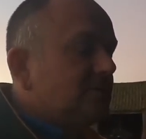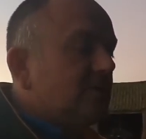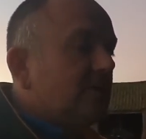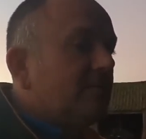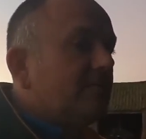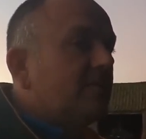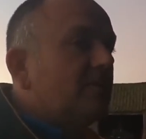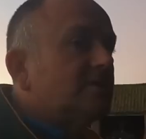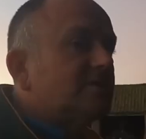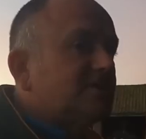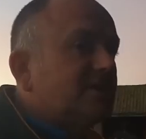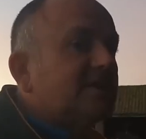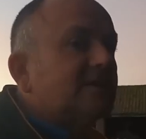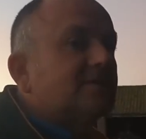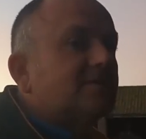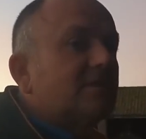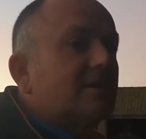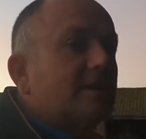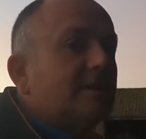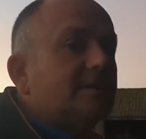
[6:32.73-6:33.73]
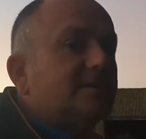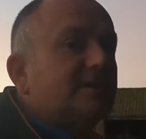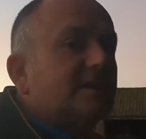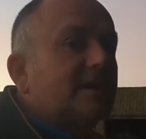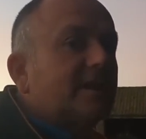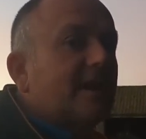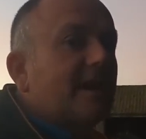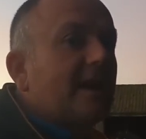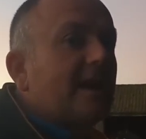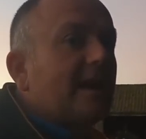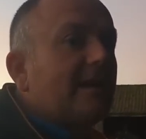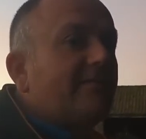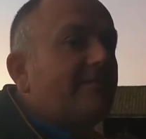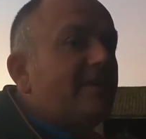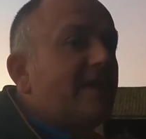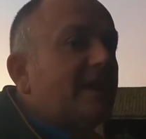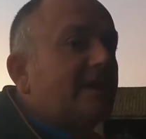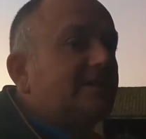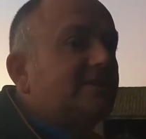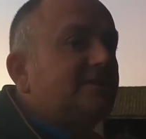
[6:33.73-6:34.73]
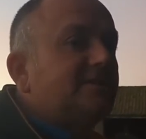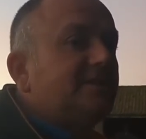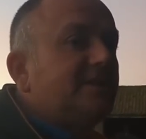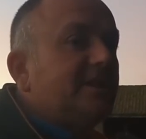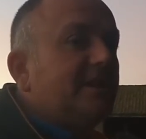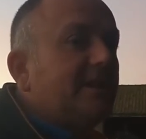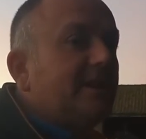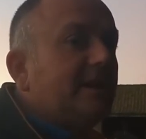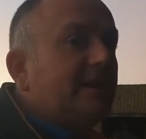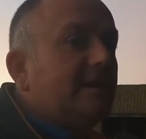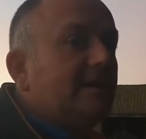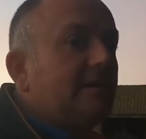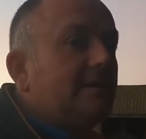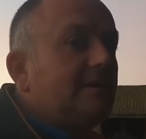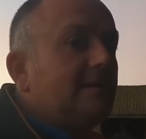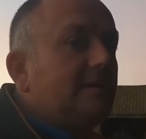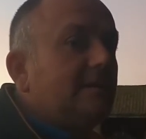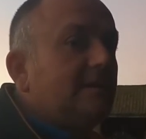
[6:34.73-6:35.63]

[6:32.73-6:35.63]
So I've got 6 or 8 to calve next year,